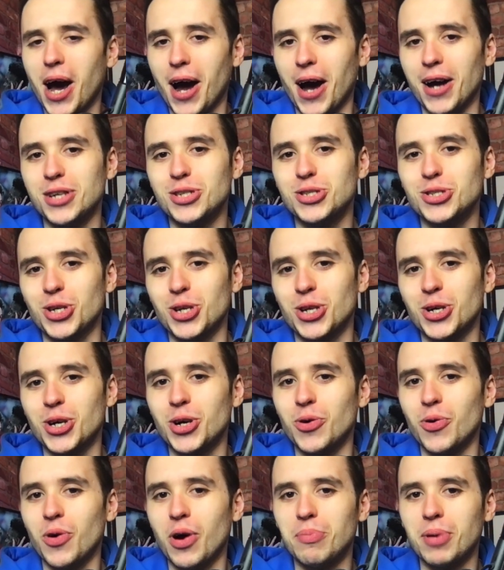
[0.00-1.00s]

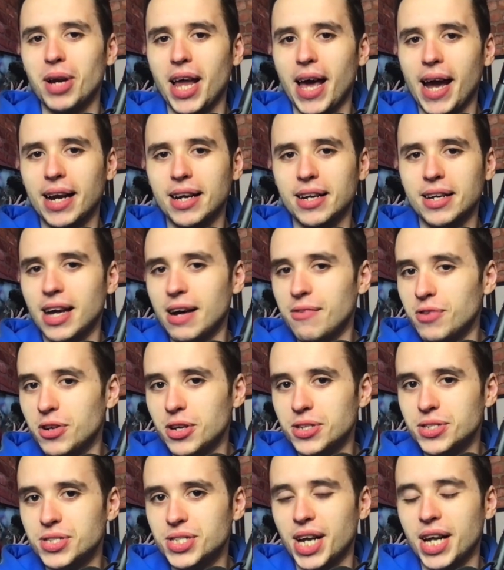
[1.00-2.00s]
Senegal are playing the
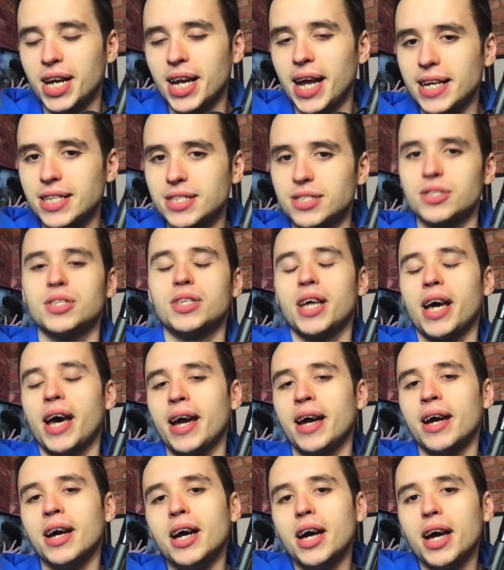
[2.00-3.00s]
Netherlands, and then later
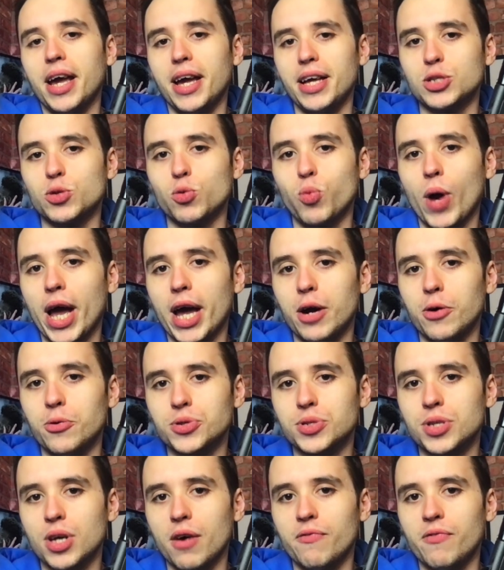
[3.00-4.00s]
today it's
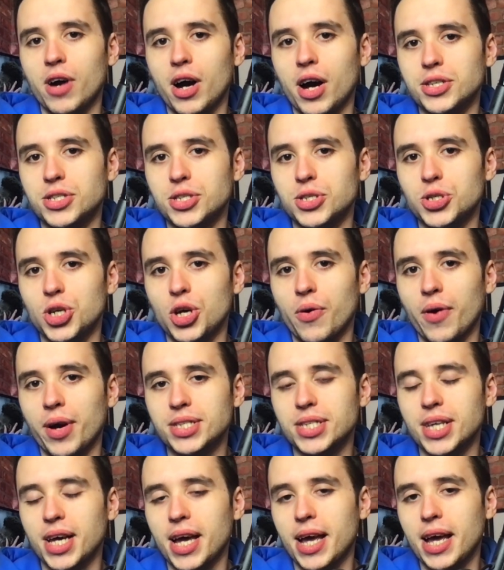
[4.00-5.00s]
Wales versus
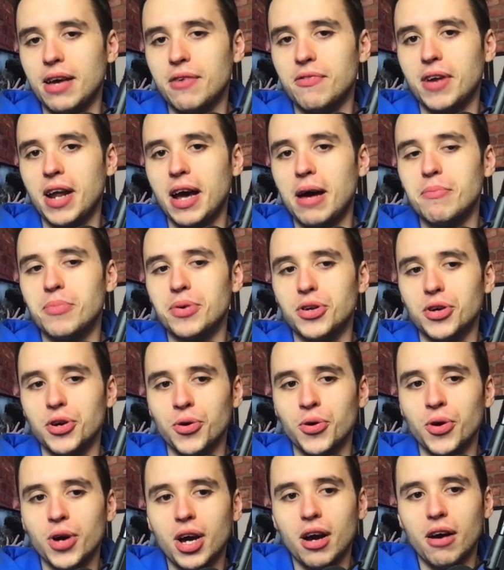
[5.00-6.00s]
USA, Ethan
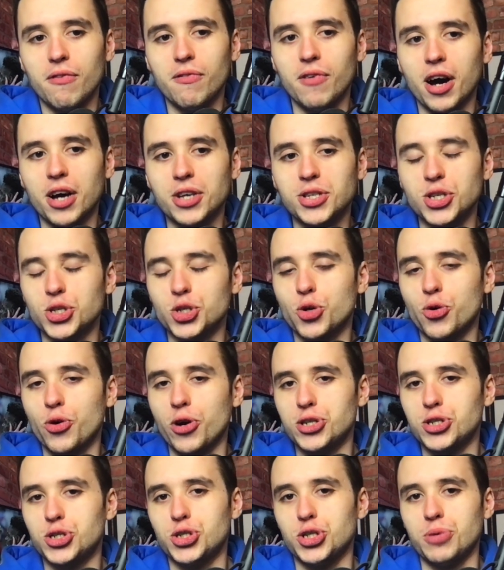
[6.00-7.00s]
Ampadu versus
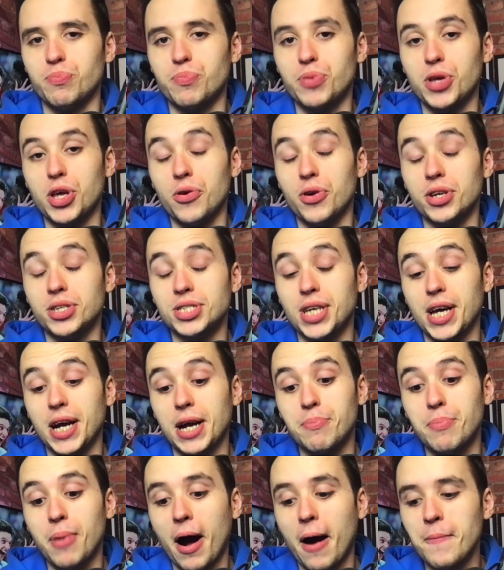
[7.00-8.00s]
Christian Pulisic.
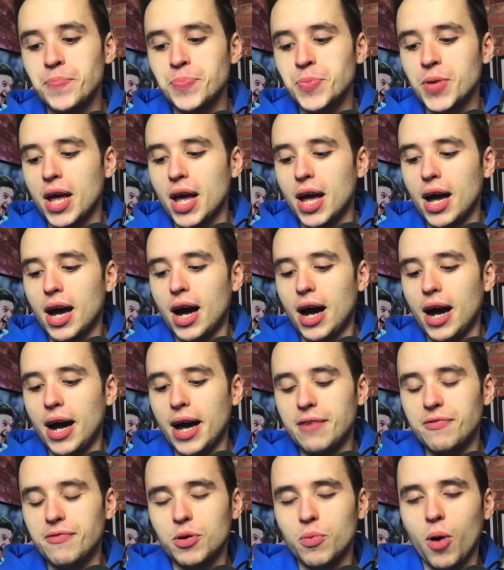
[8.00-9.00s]
But
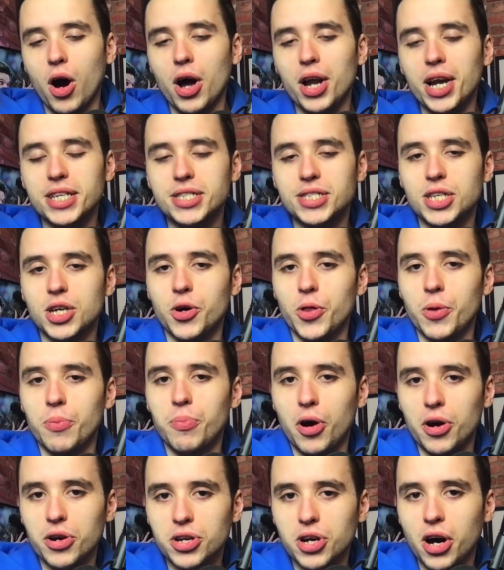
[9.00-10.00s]
if you are listening on the
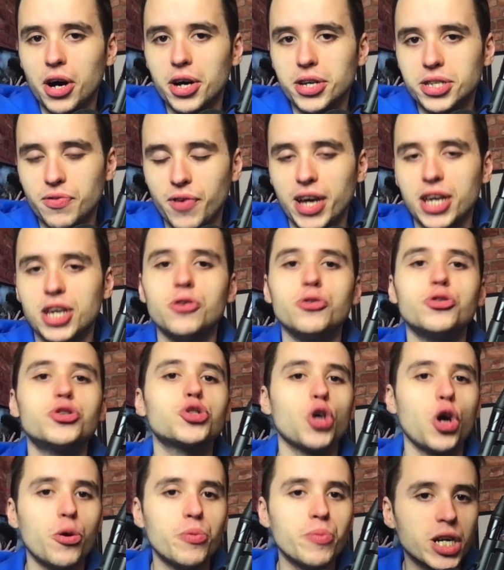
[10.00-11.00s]
podcast, thank you
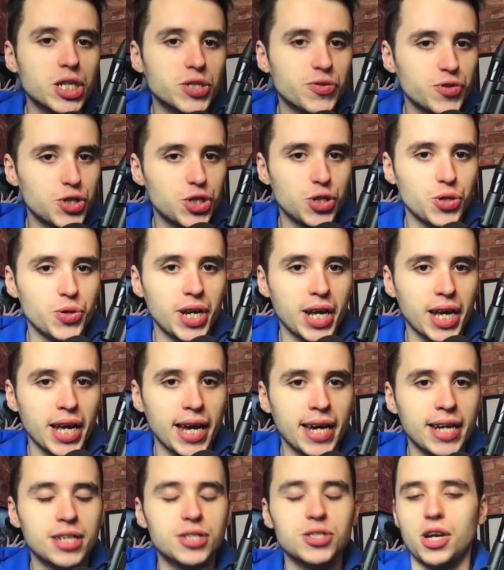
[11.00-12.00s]
so much for tuning
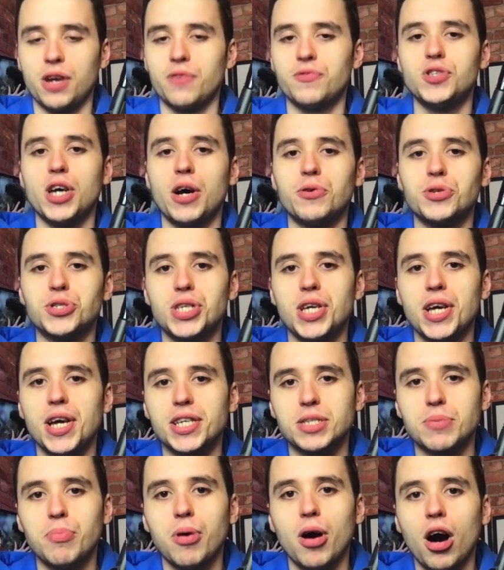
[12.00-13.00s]
in. Son of Chelsea
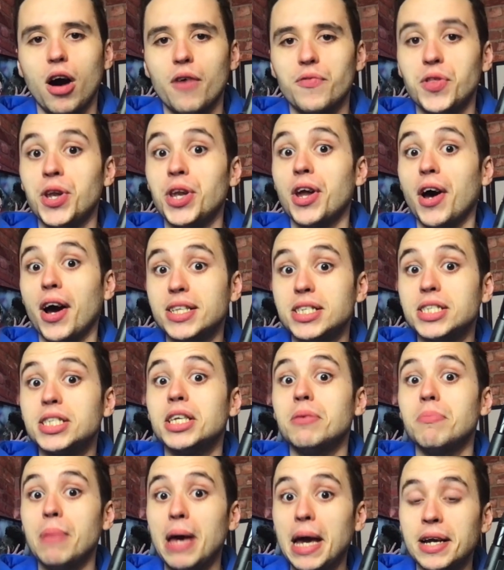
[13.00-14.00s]
is a part of the
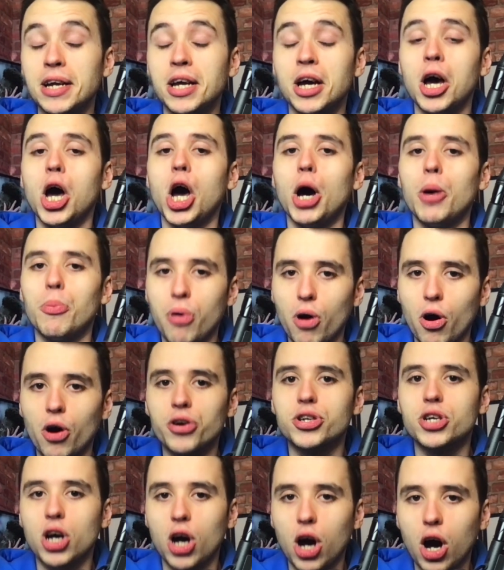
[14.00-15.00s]
90 Min
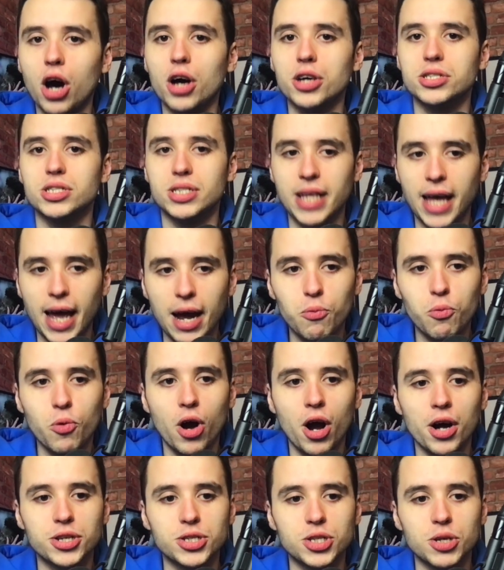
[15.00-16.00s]
podcast
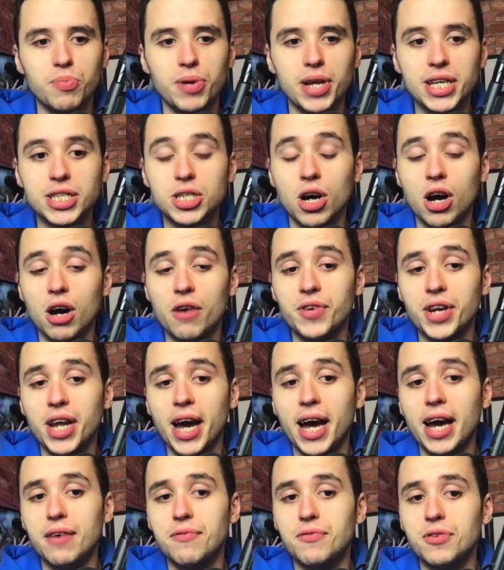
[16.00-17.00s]
network, so please go over
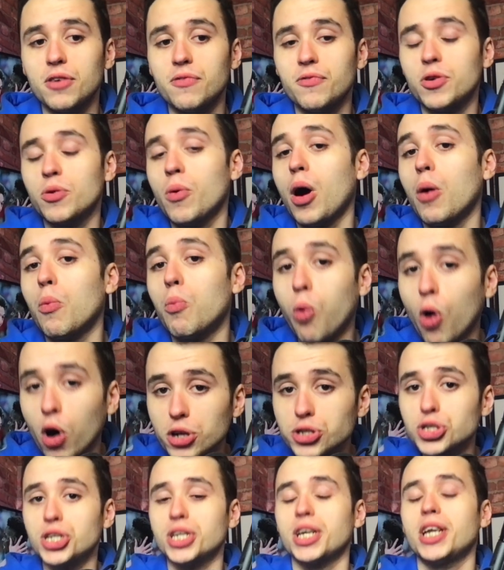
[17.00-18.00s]
there. If you are
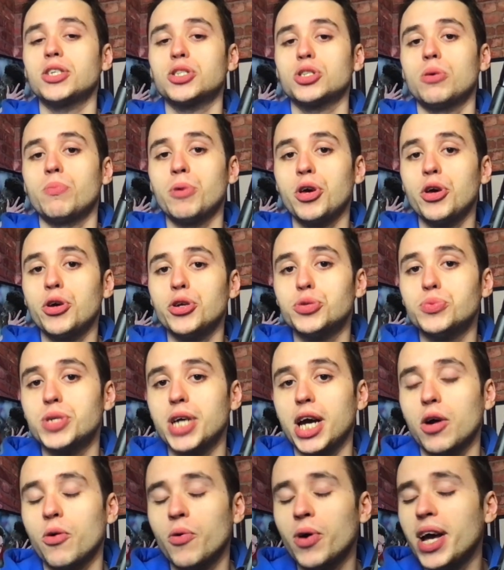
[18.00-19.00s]
watching this on my YouTube
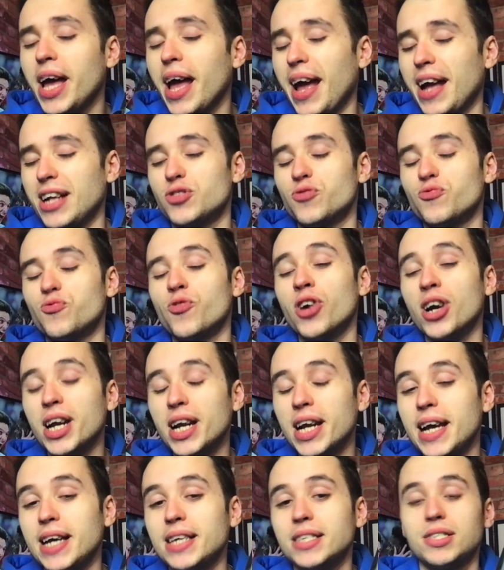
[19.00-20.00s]
channel, it's
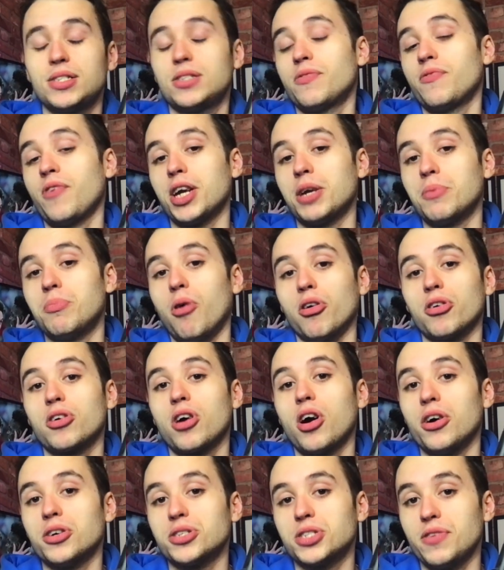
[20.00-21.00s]
really easy to find a
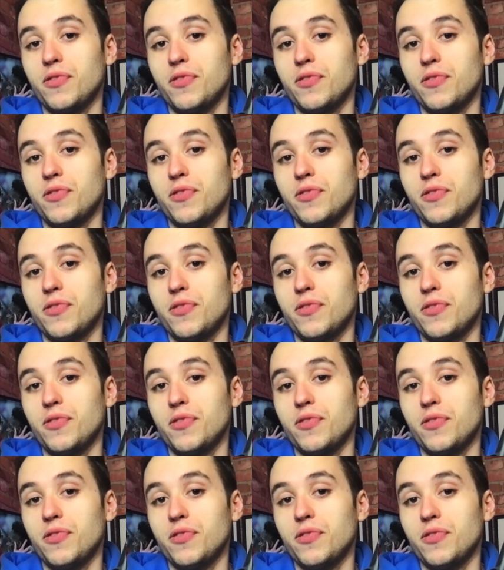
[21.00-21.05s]
podcast.